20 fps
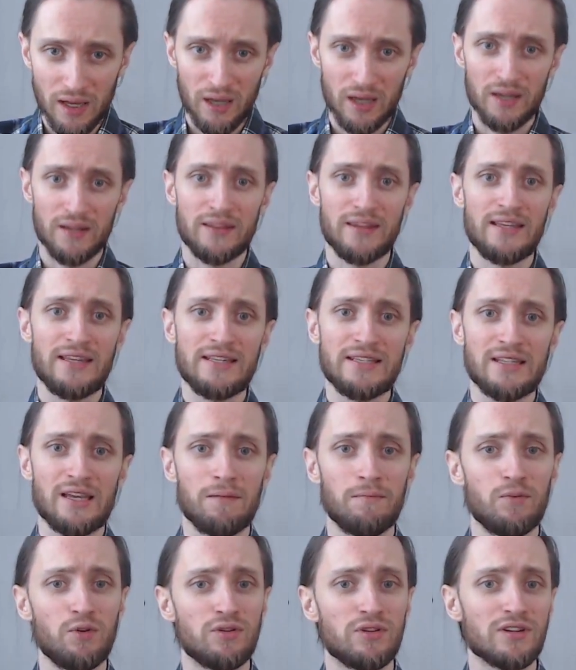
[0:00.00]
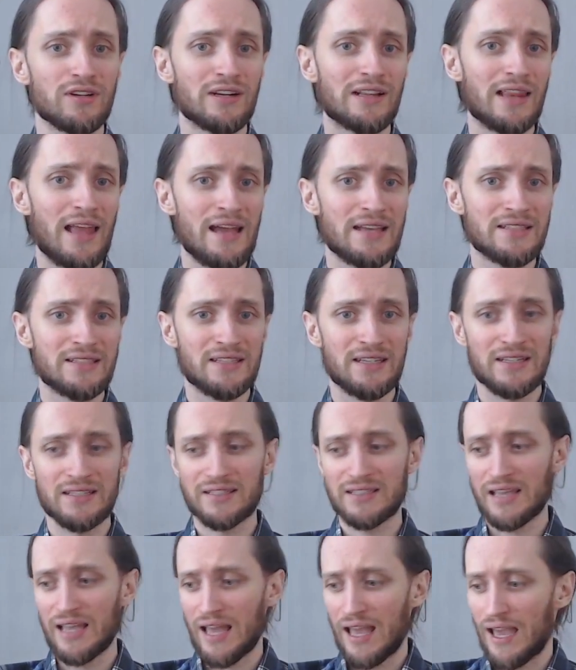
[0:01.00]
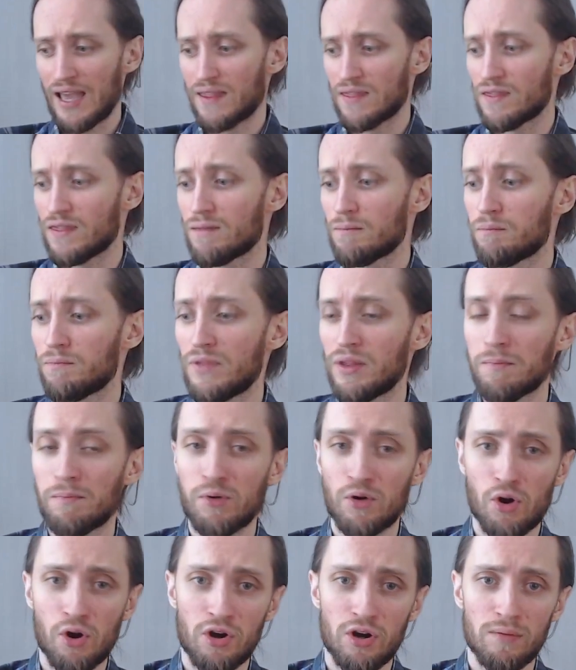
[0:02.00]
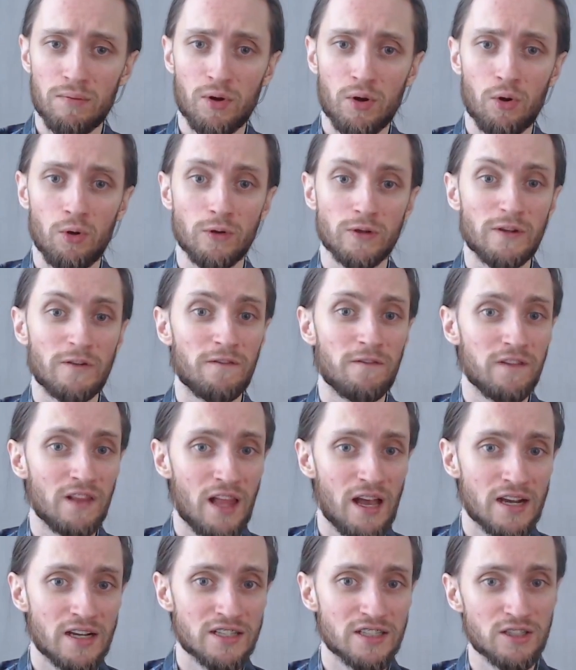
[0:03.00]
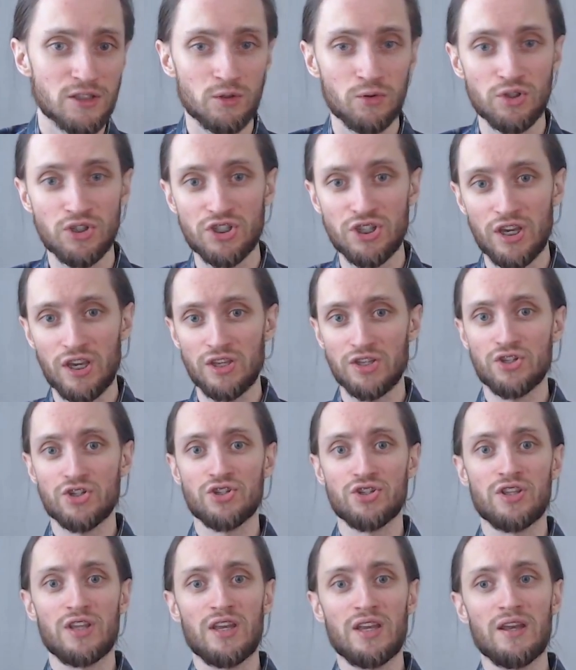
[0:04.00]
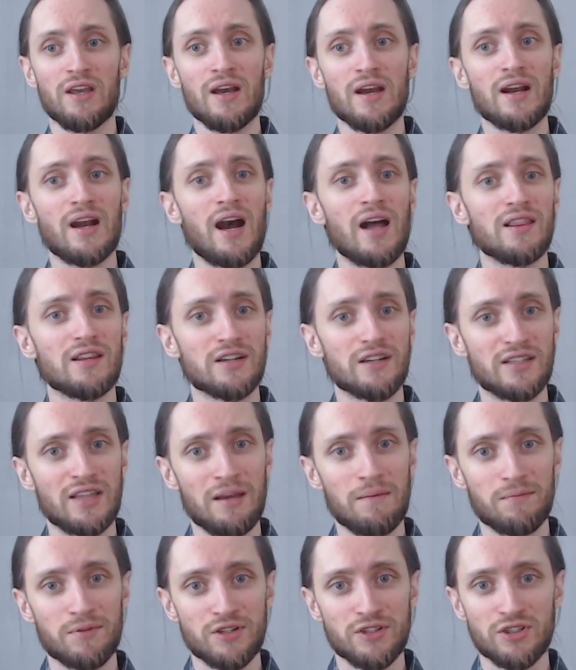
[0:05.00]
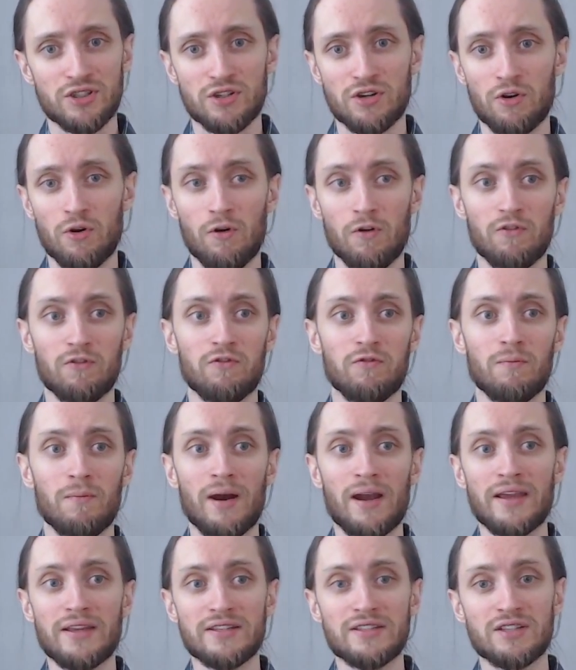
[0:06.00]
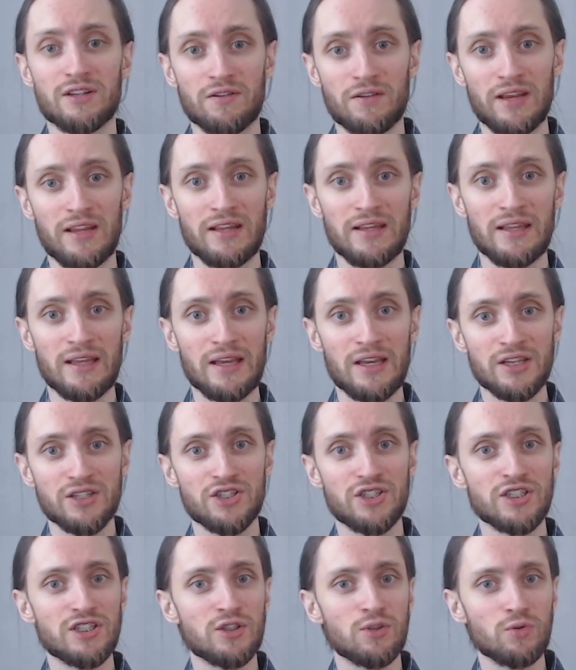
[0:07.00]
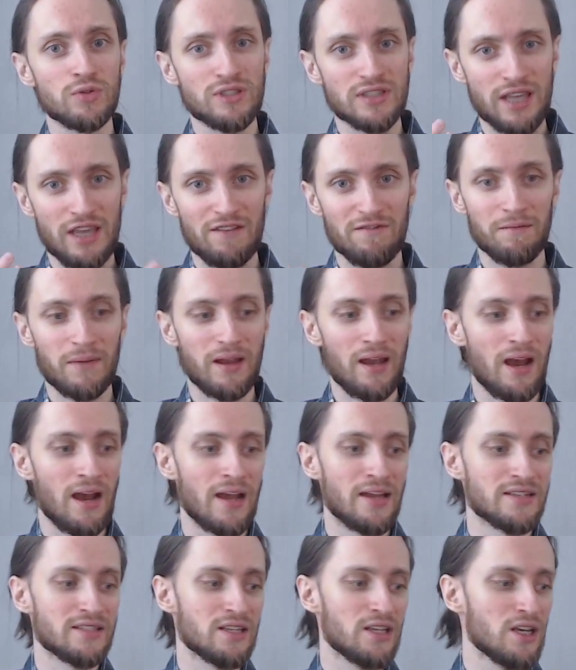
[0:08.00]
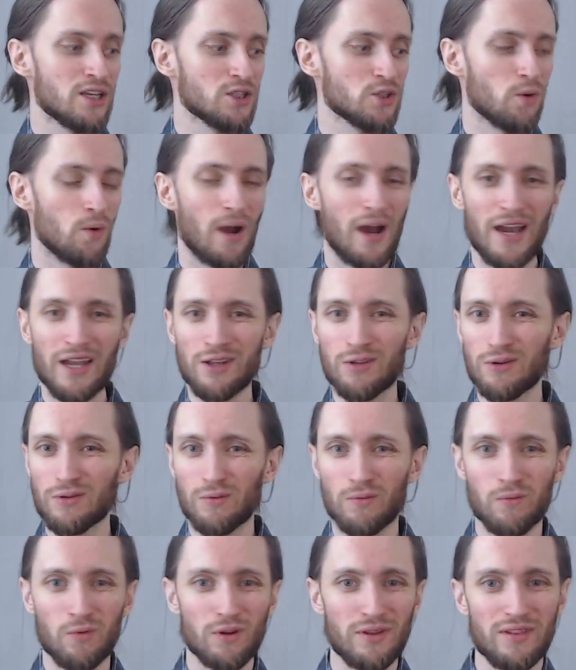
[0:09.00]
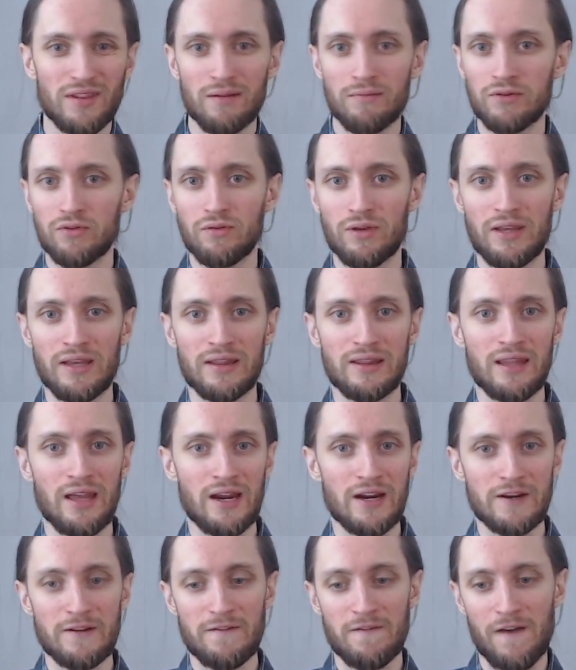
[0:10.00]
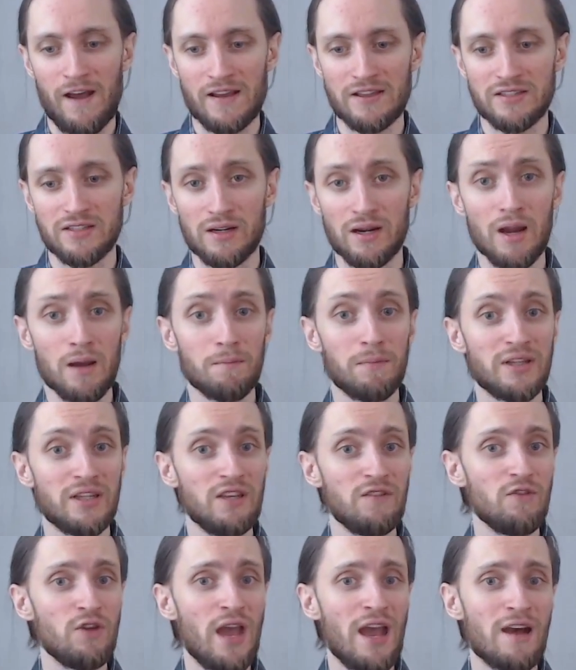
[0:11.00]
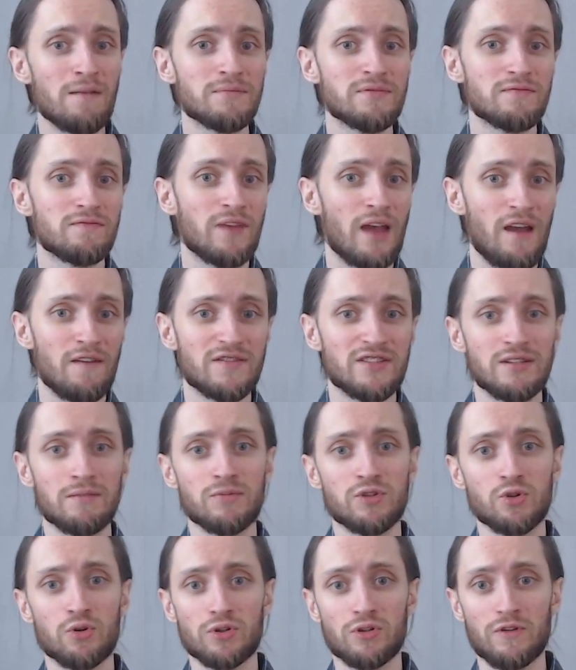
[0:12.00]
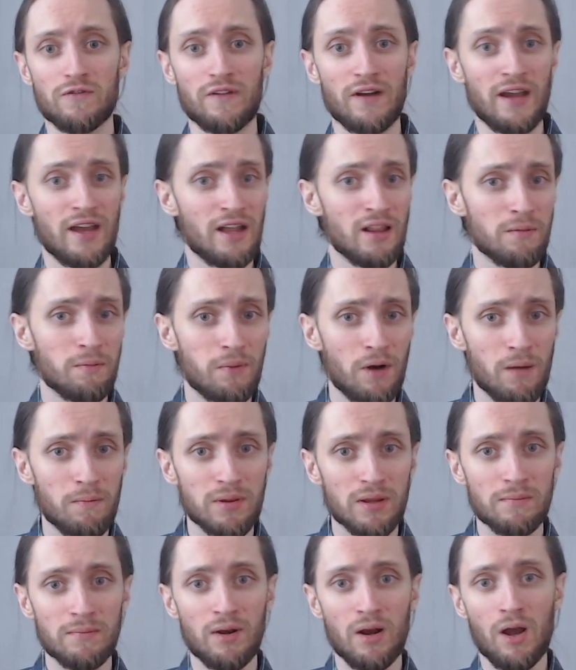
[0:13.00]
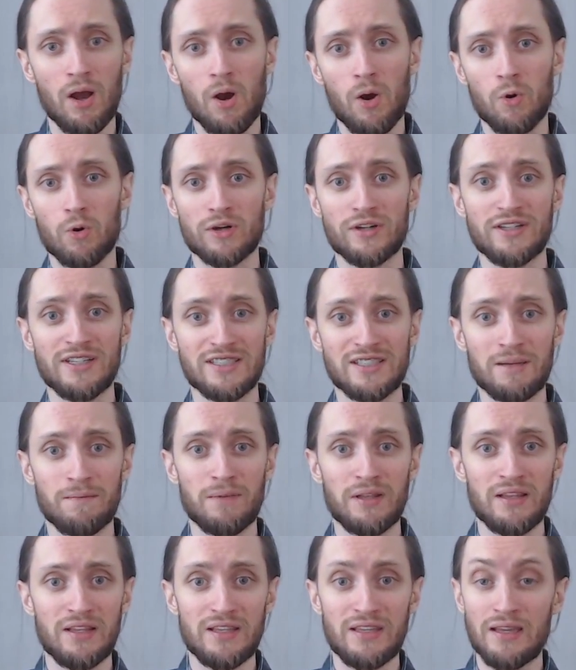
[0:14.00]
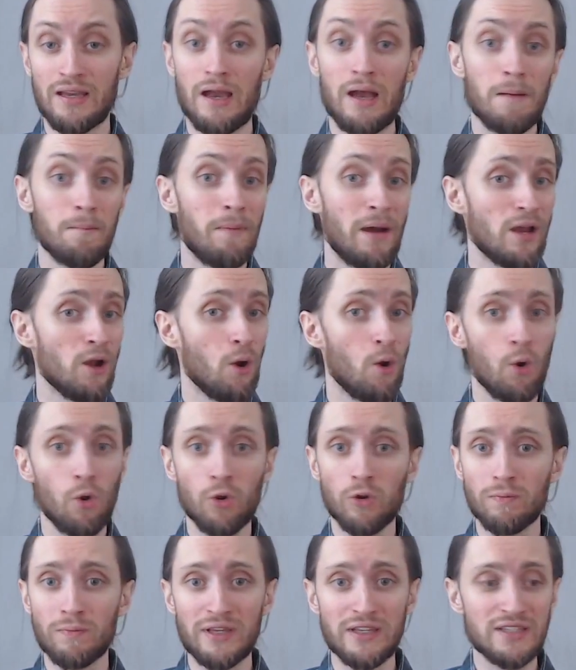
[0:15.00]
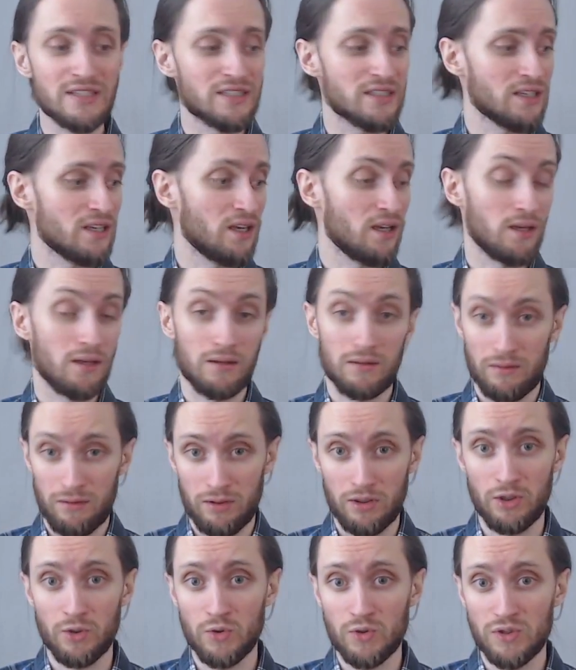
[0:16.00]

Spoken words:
these computer glasses and the program called Flux to change the color temperature of my screen just to save my eyes. So I don't want them to get tired faster. But if you have some sort of a health problem or disability, by all means, use